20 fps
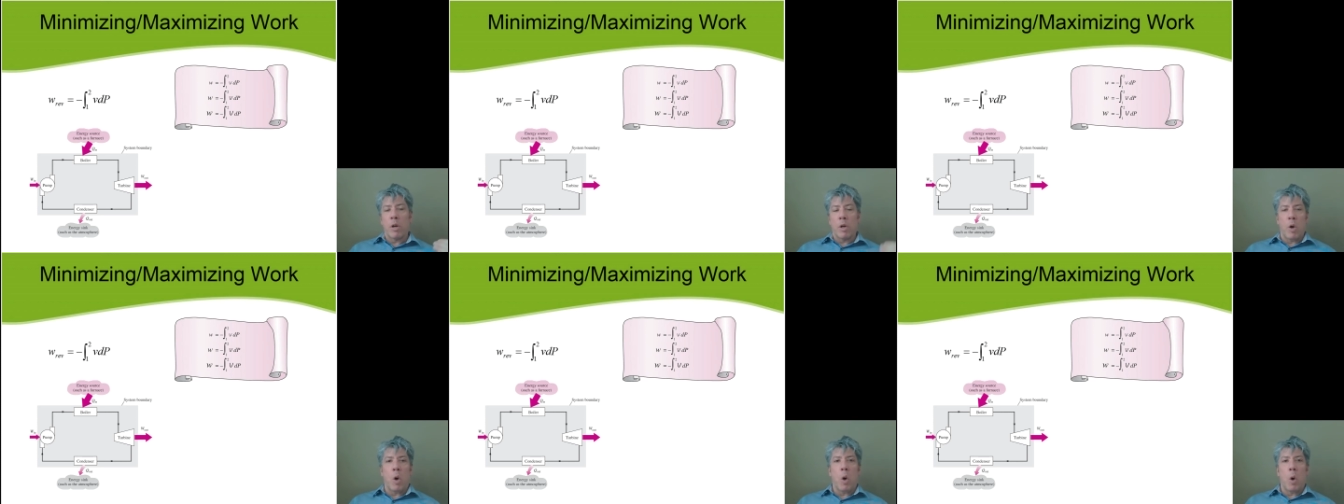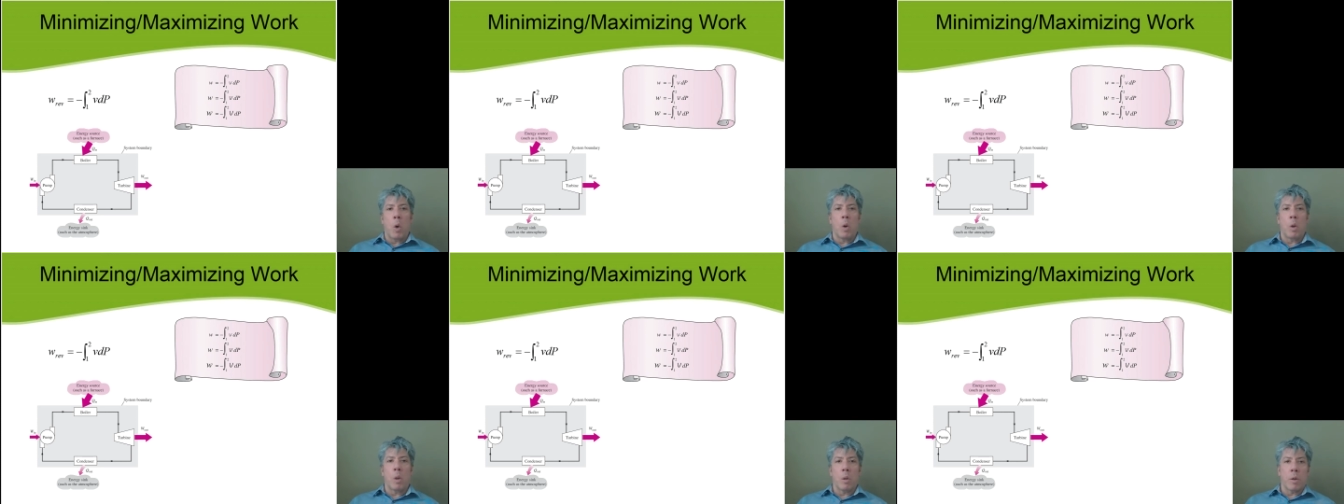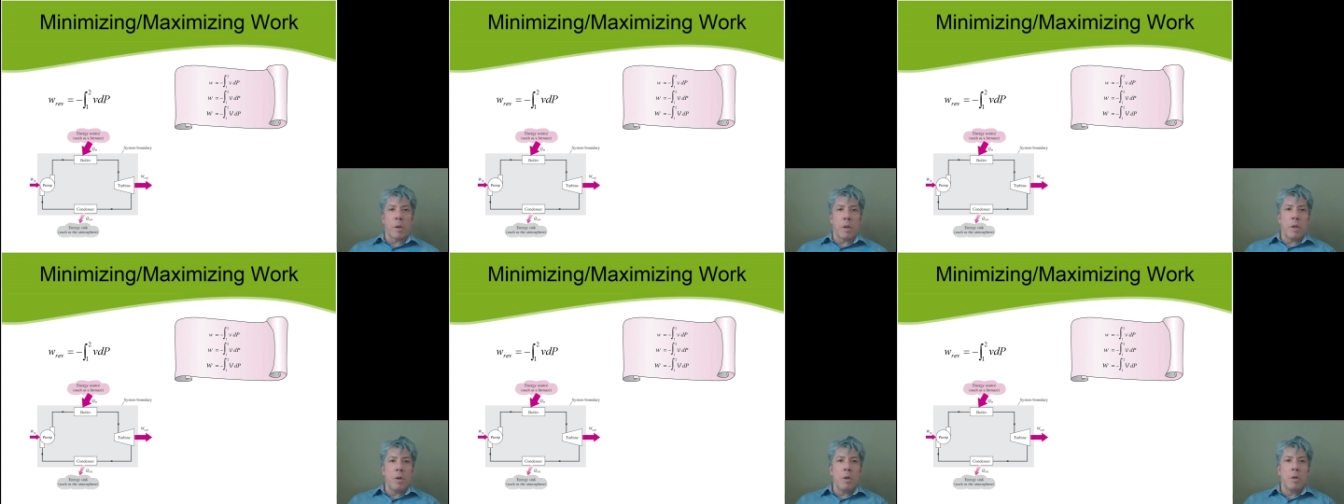coal
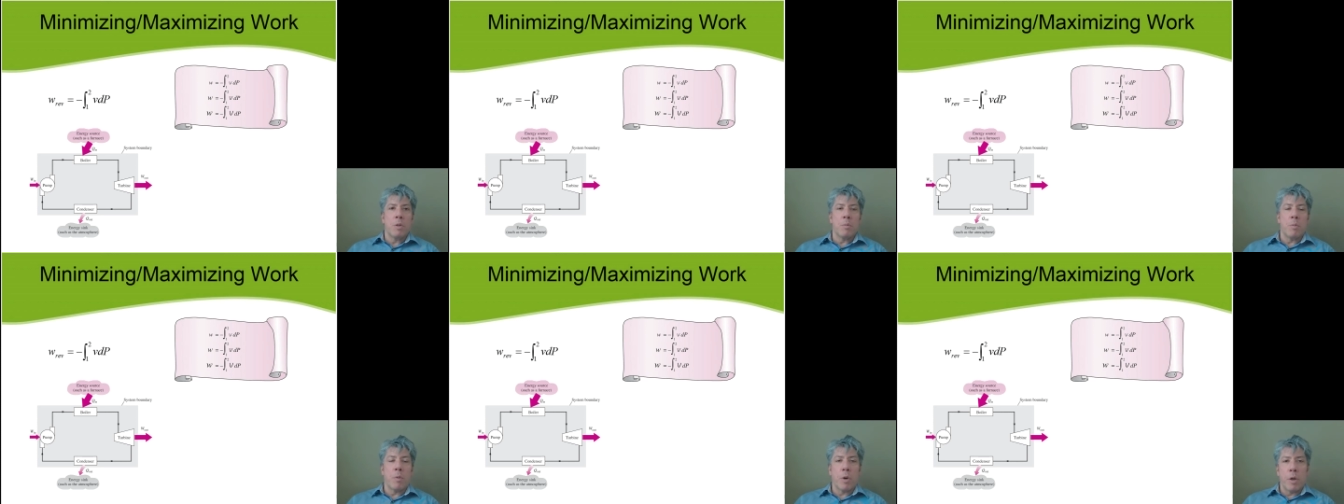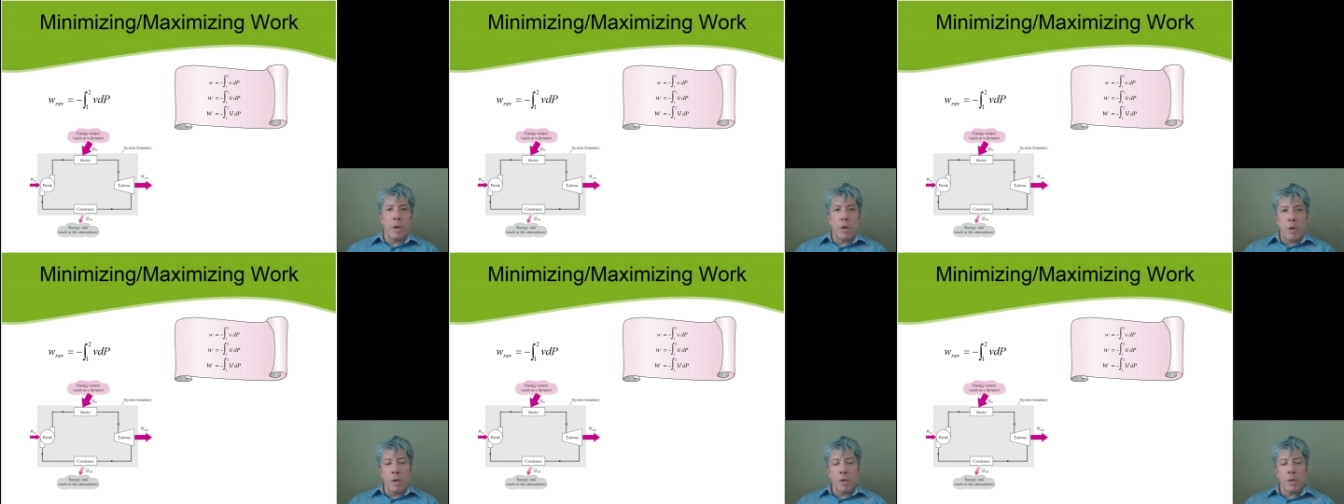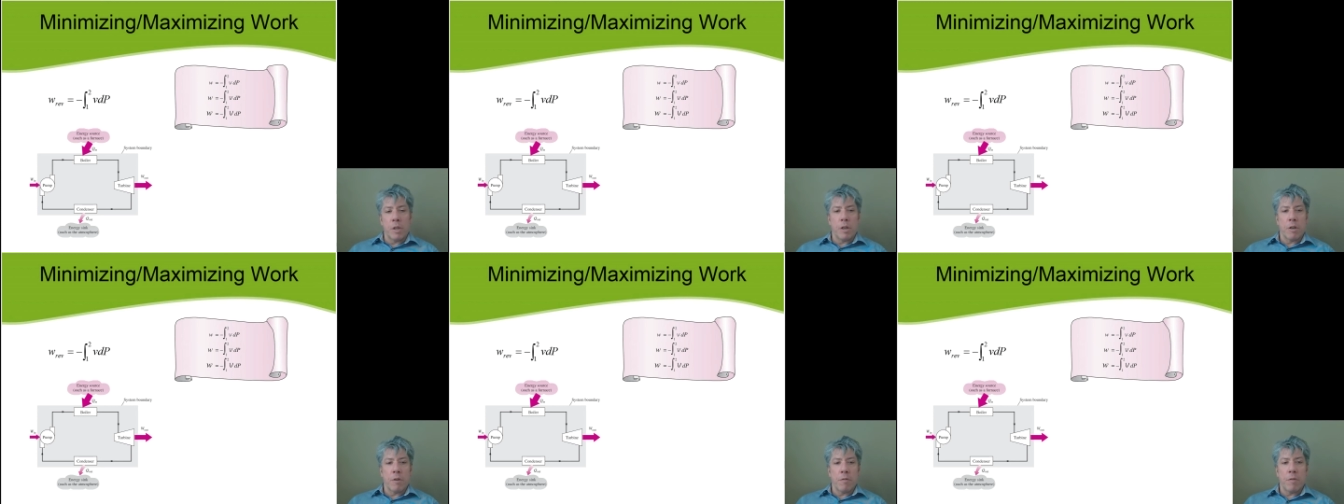or use more
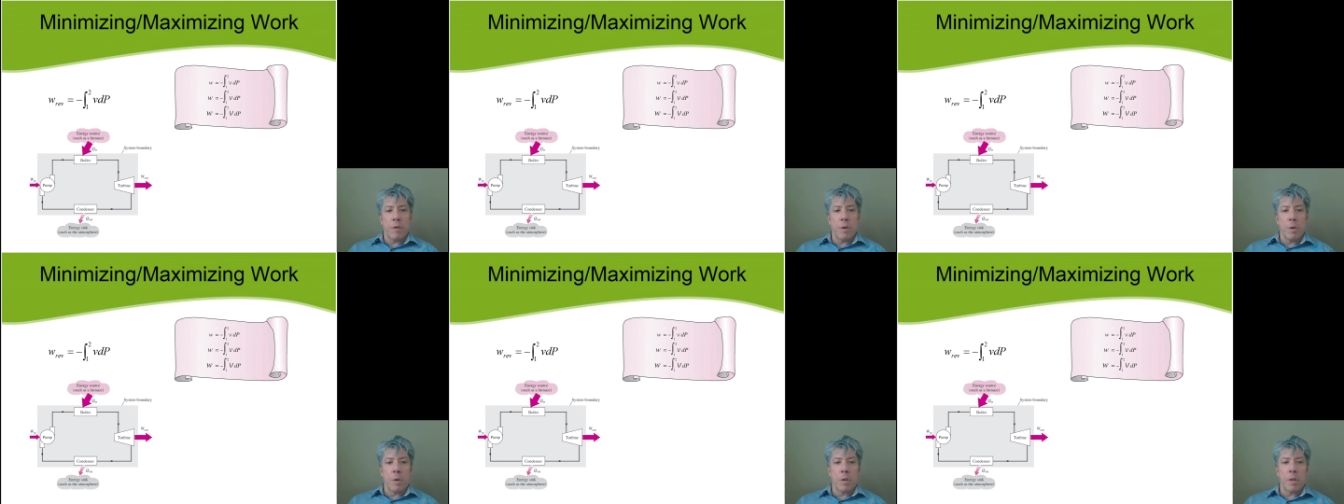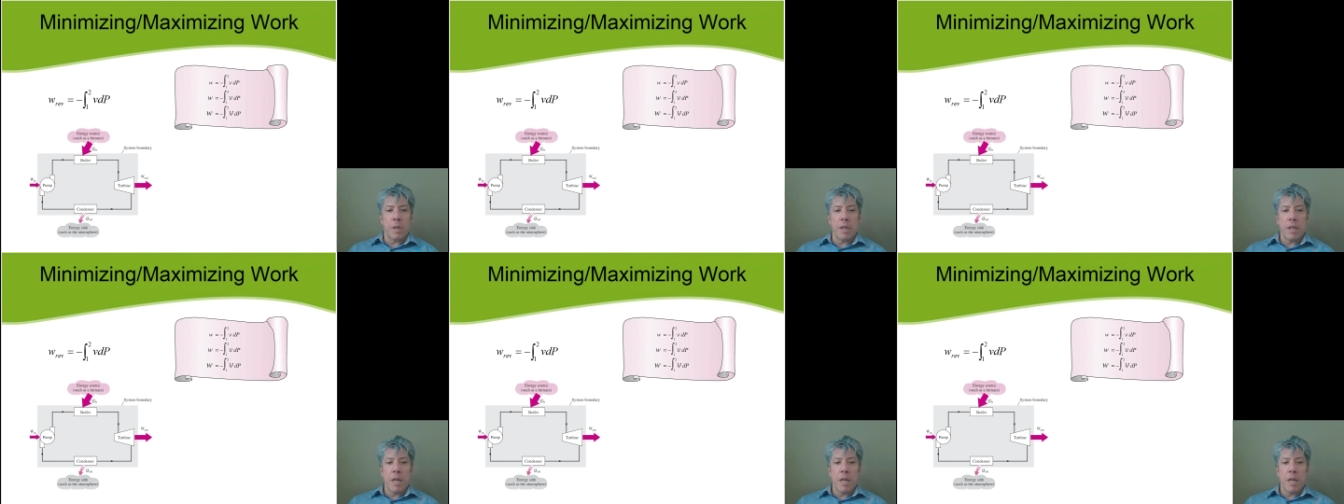nuclear fuel.